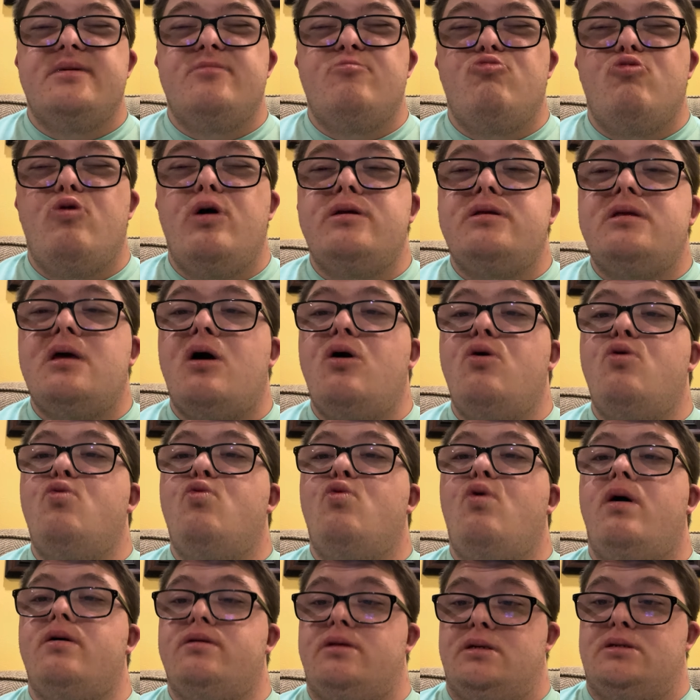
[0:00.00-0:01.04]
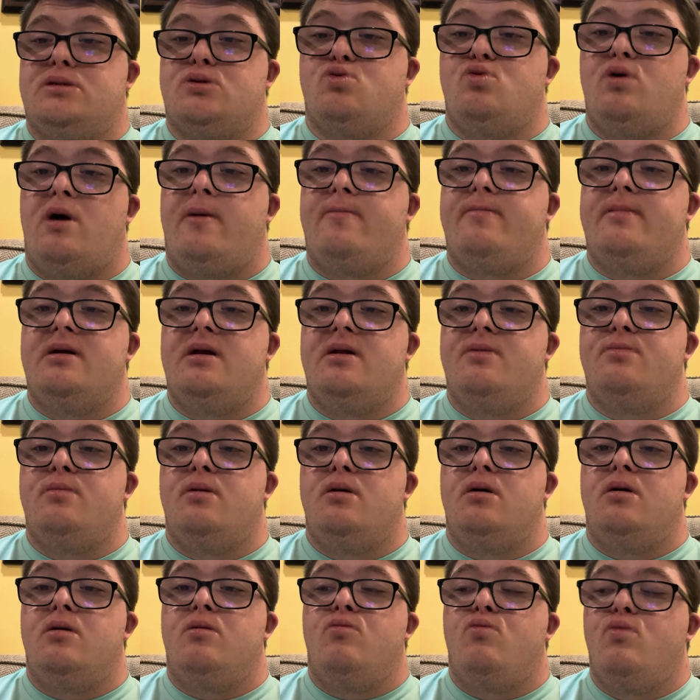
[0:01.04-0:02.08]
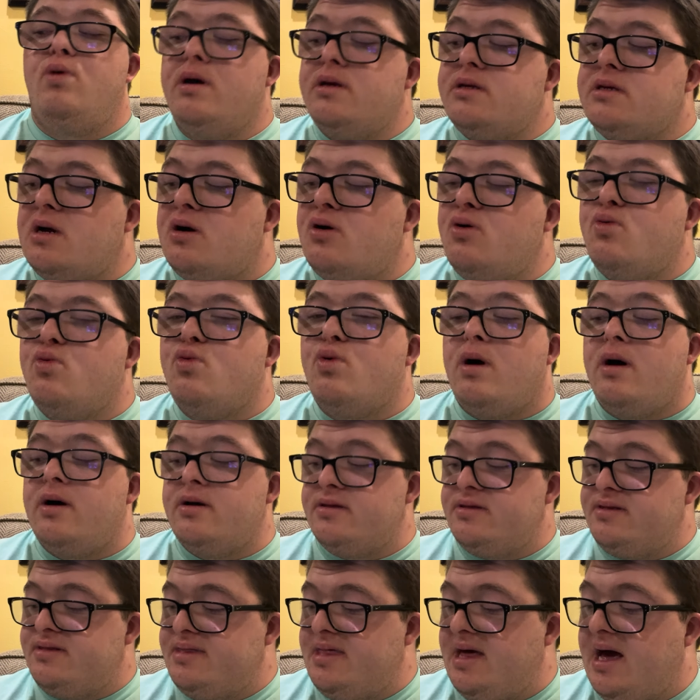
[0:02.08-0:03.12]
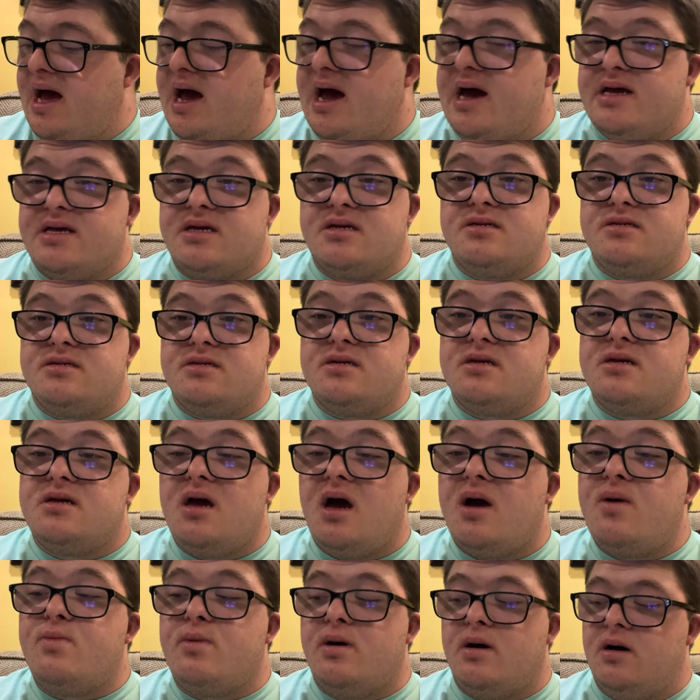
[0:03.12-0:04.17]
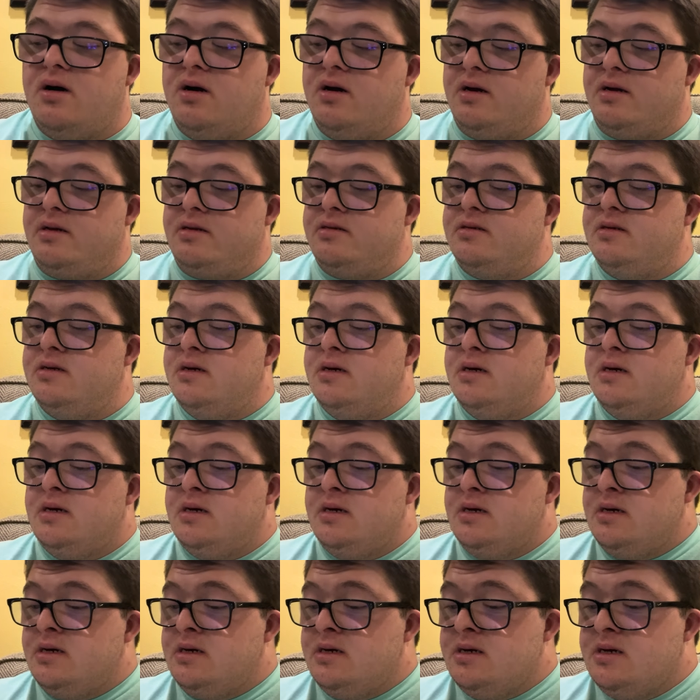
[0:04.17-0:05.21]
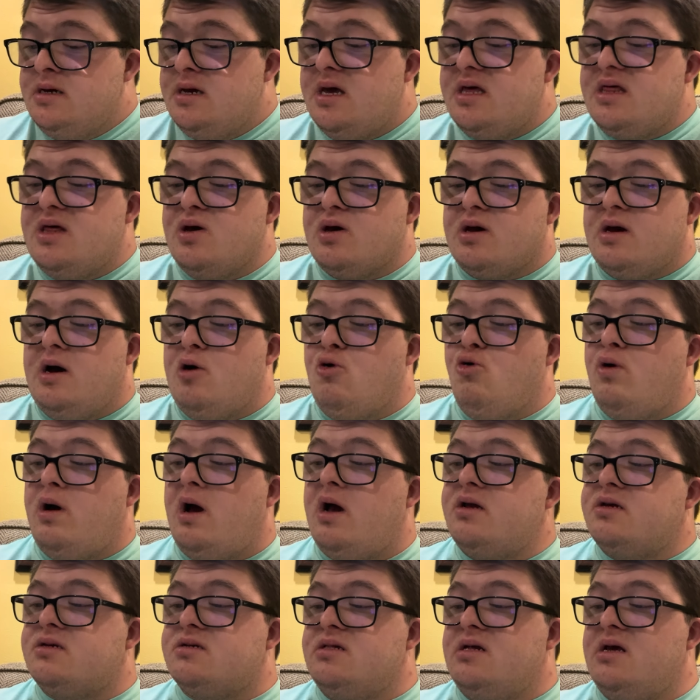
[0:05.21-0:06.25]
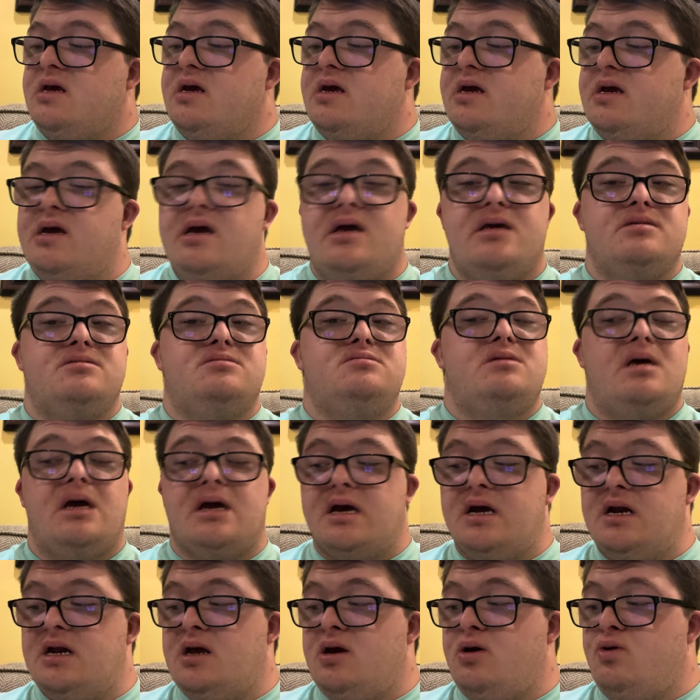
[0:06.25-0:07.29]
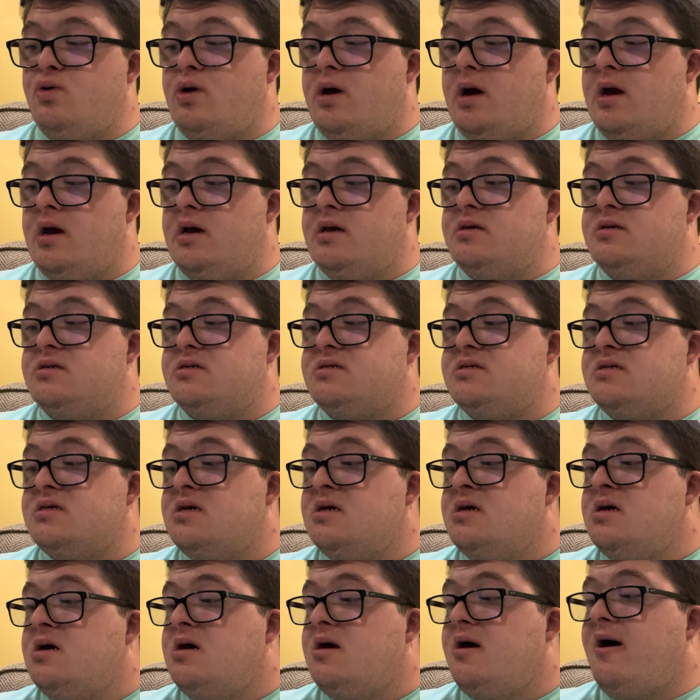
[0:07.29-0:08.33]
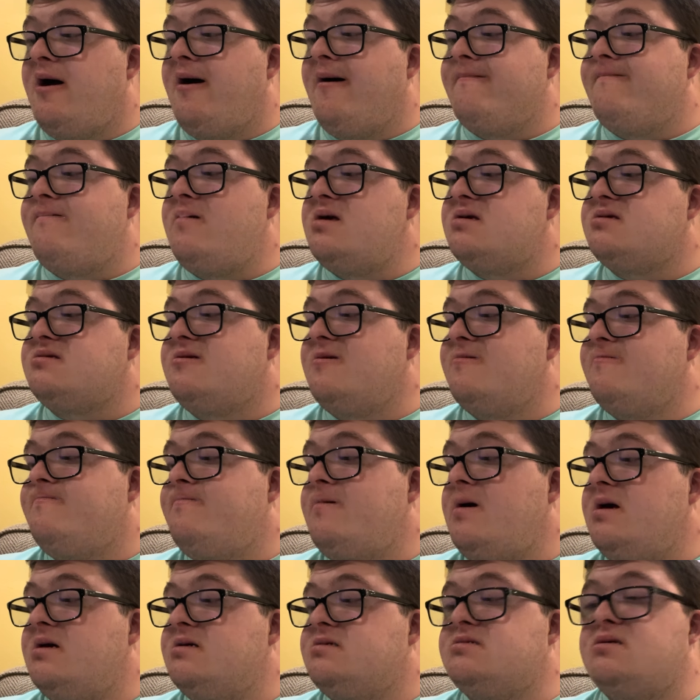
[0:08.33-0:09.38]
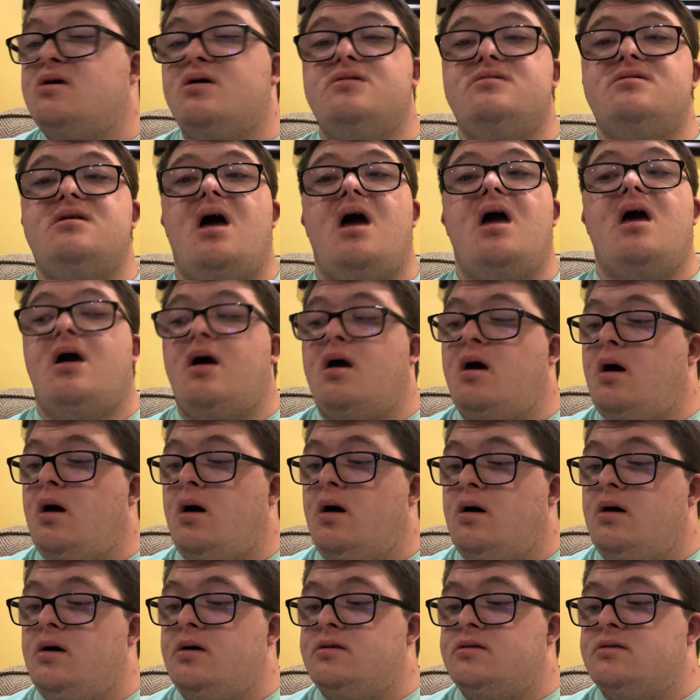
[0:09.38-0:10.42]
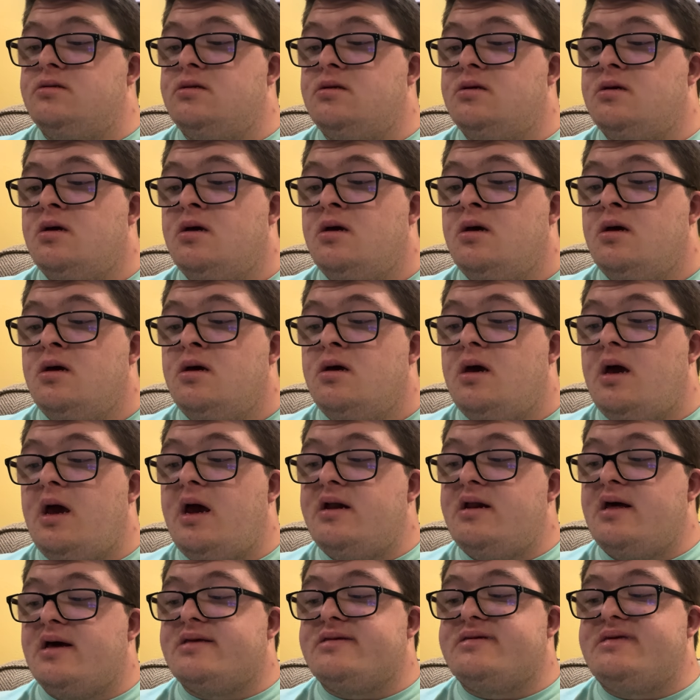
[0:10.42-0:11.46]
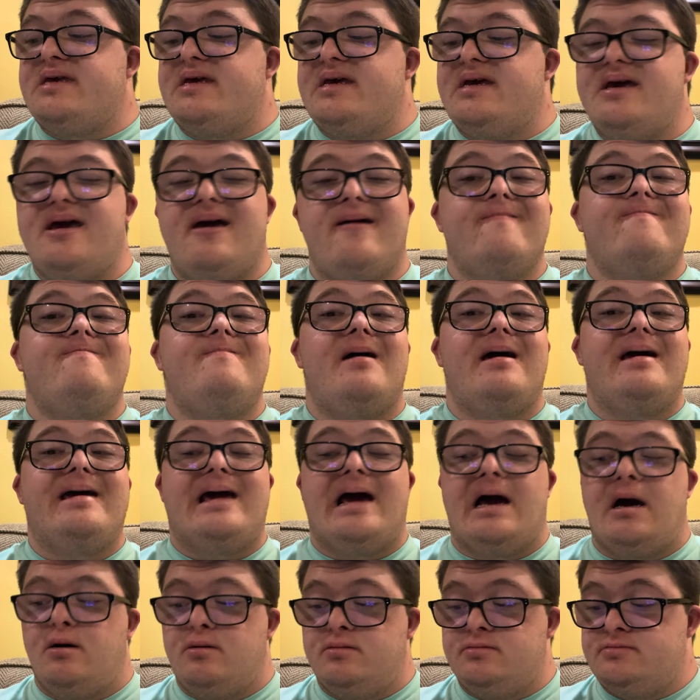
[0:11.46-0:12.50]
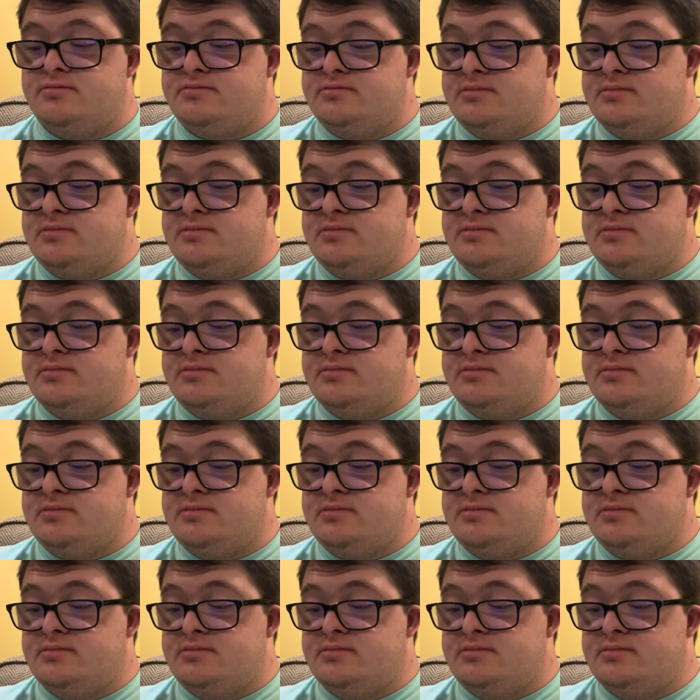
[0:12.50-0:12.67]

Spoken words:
we don't want this crap anymore. We don't want that. Come on. And you got Wesley and Sunny Wins face to face tonight on NXT and FAL.